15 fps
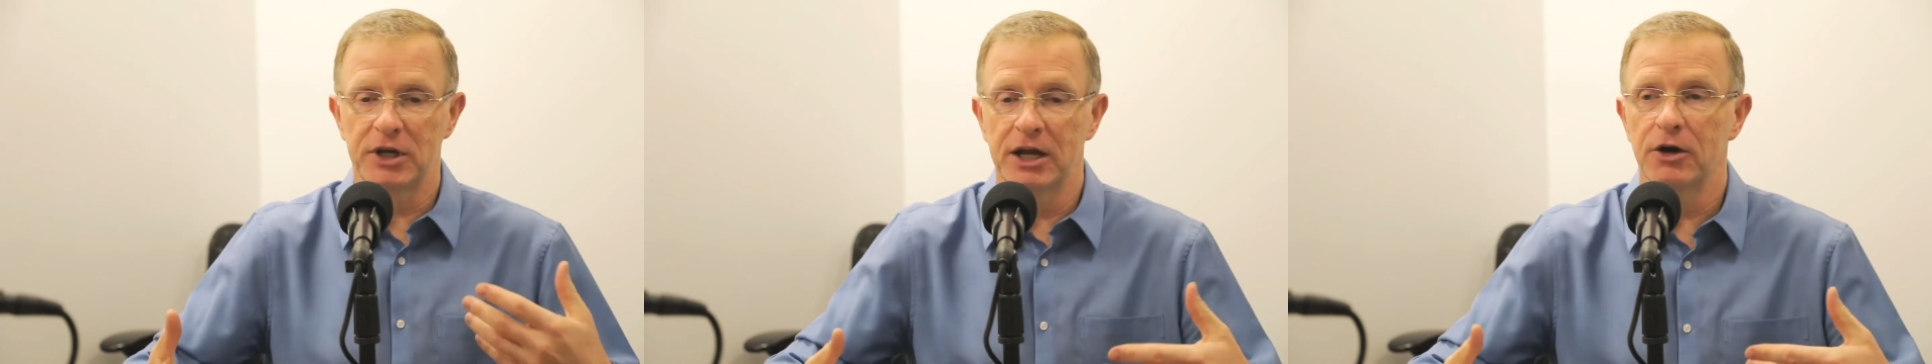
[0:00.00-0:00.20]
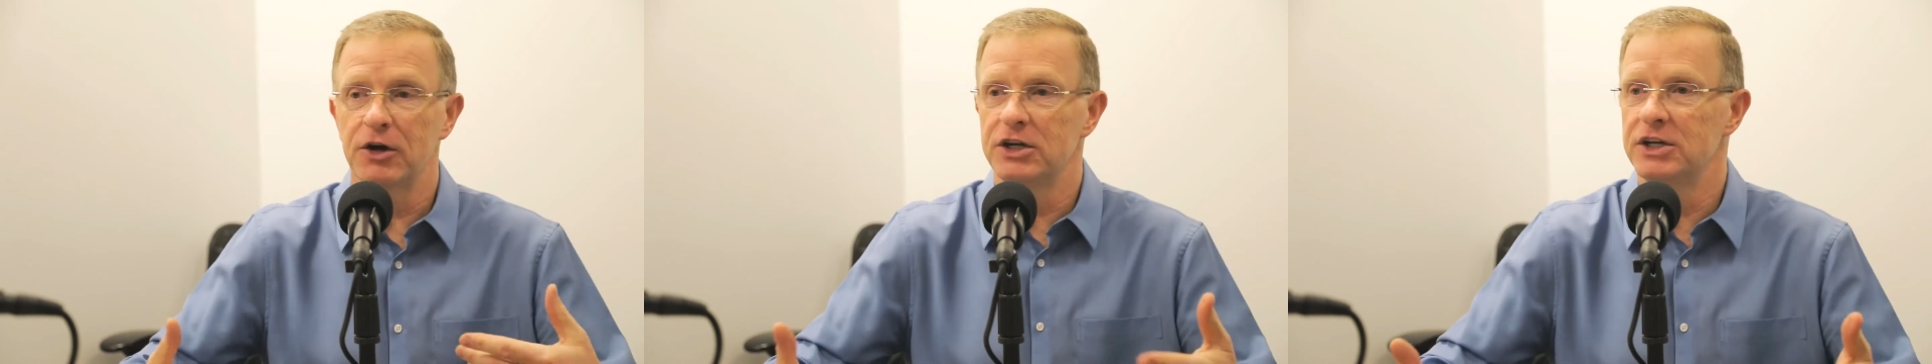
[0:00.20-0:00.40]

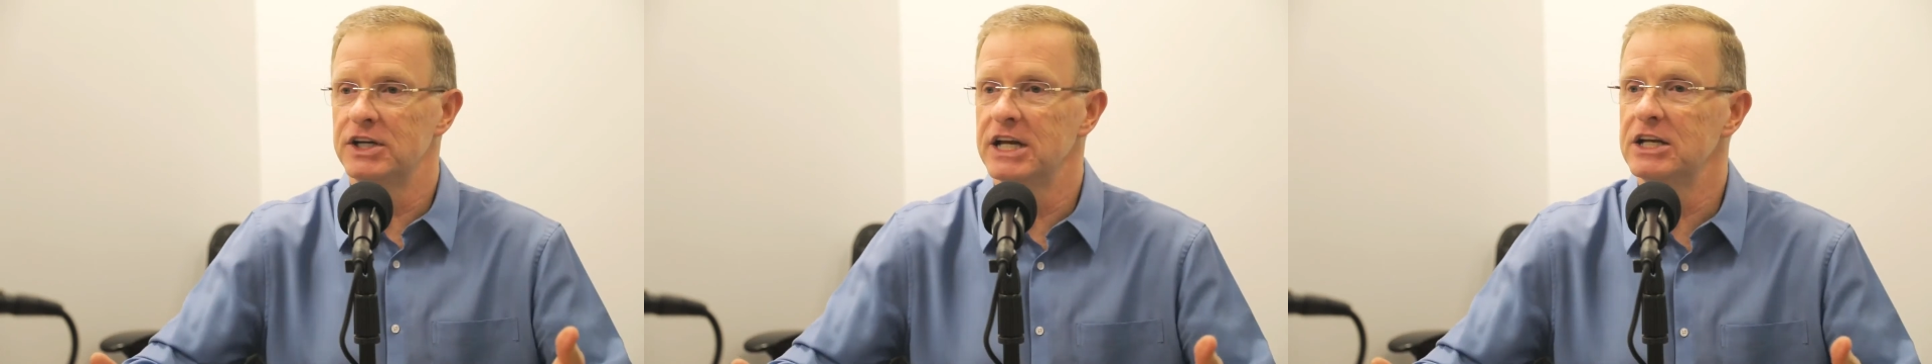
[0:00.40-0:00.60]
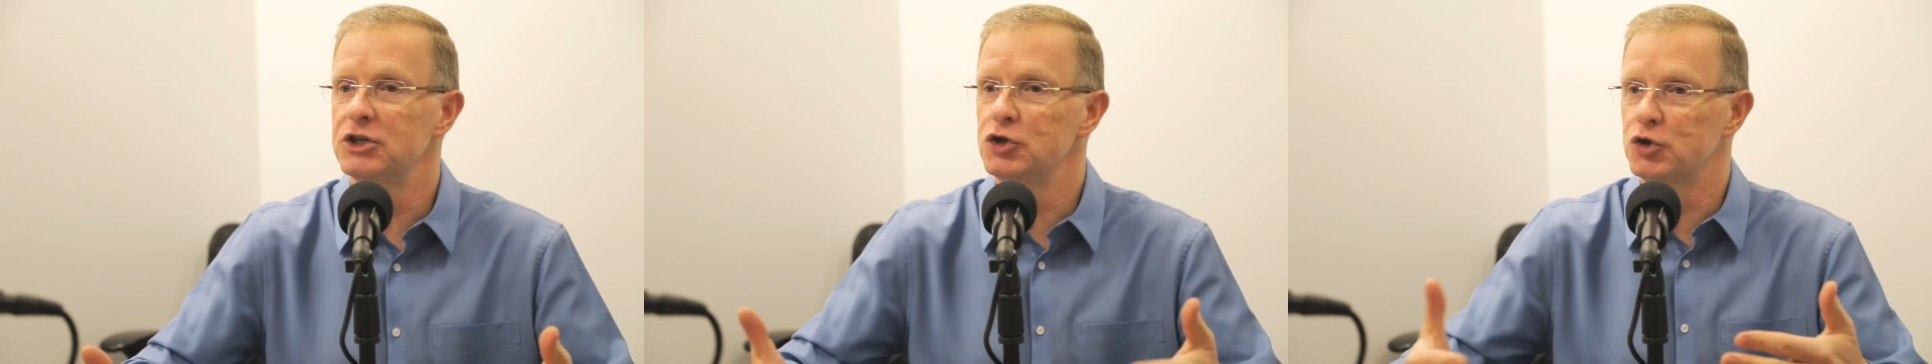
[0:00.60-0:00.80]
Kerry, you
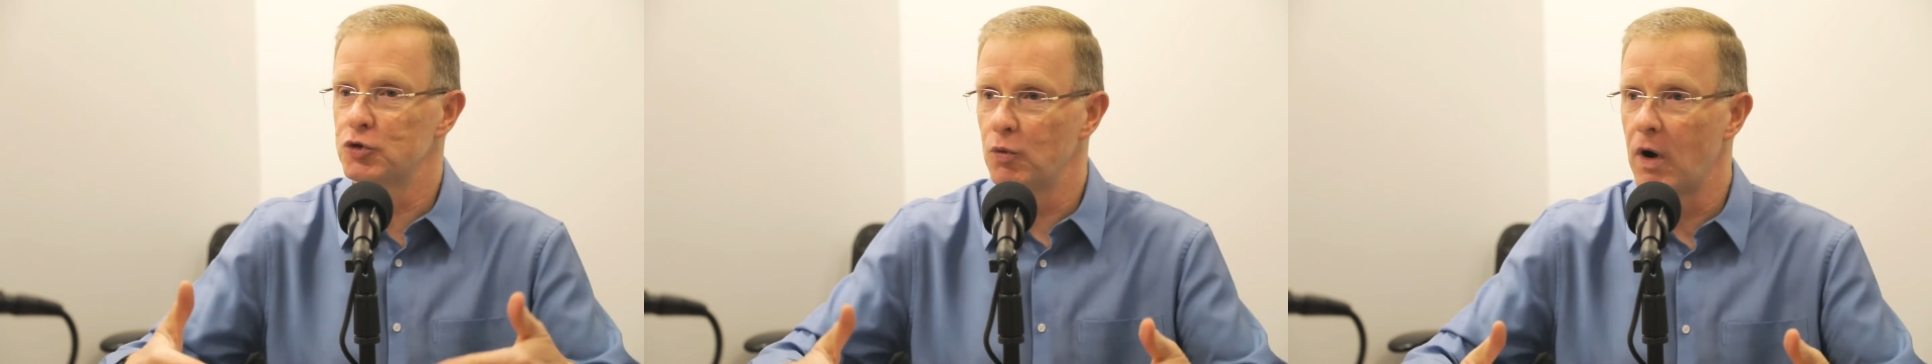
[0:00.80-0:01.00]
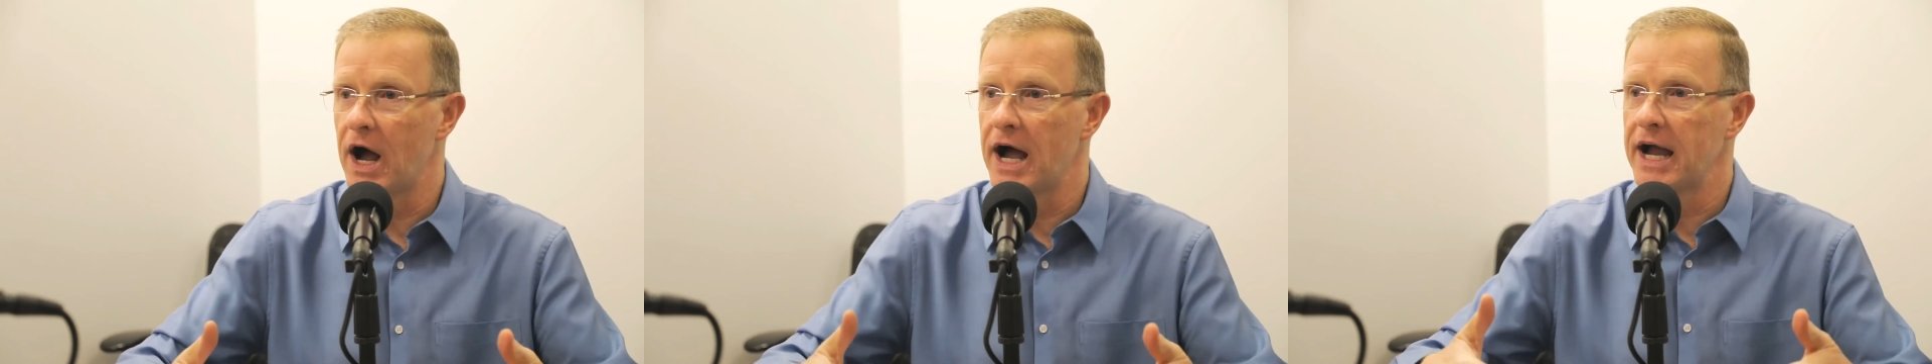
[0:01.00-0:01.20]
didn't
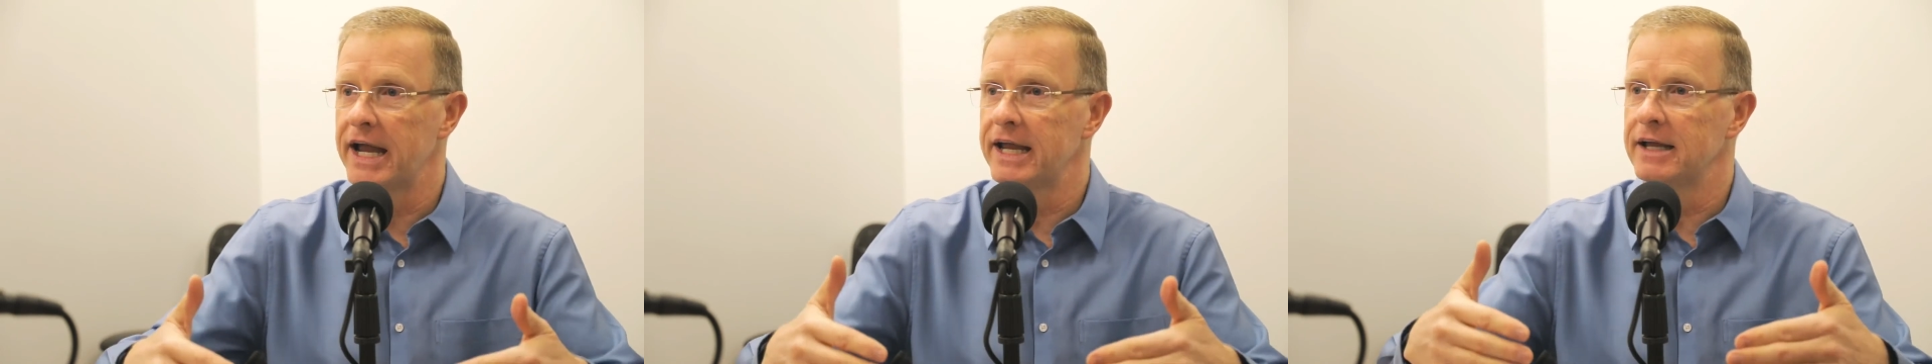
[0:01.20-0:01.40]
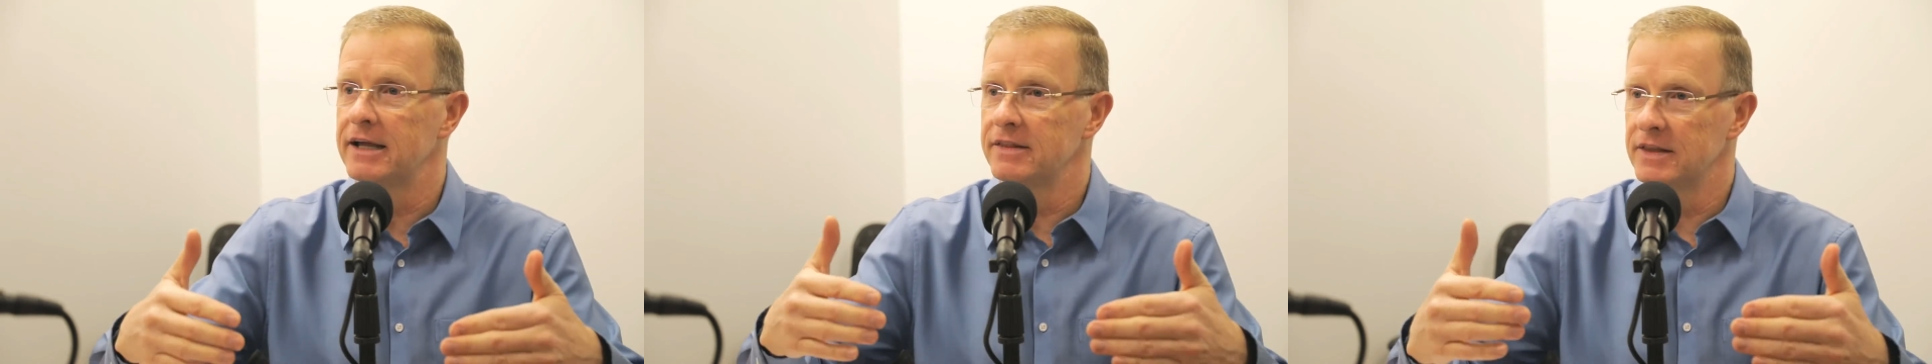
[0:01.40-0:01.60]

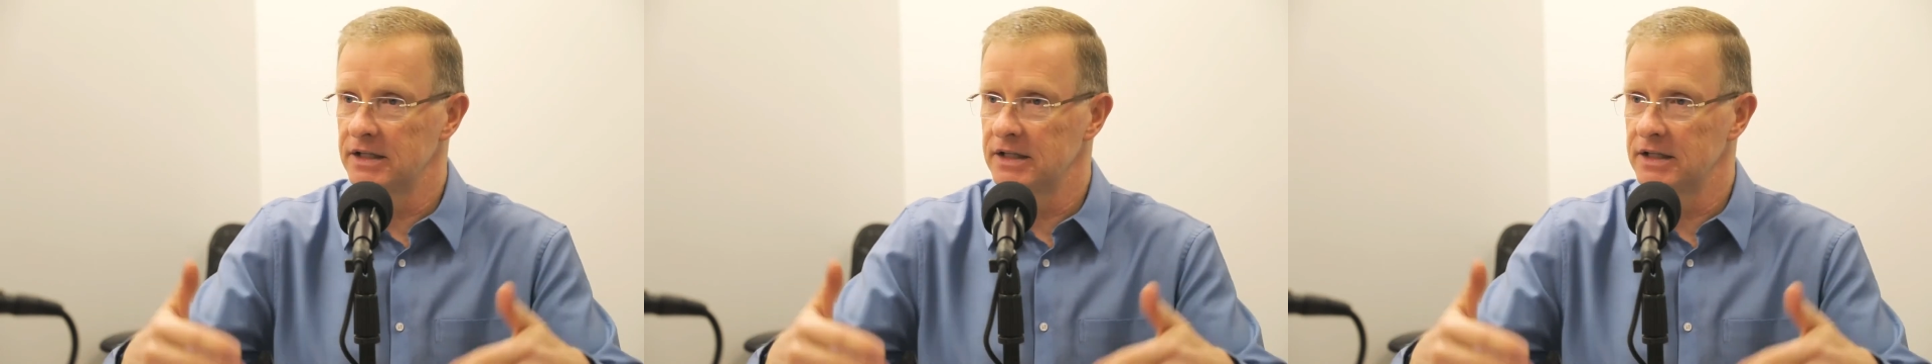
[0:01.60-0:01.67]
dry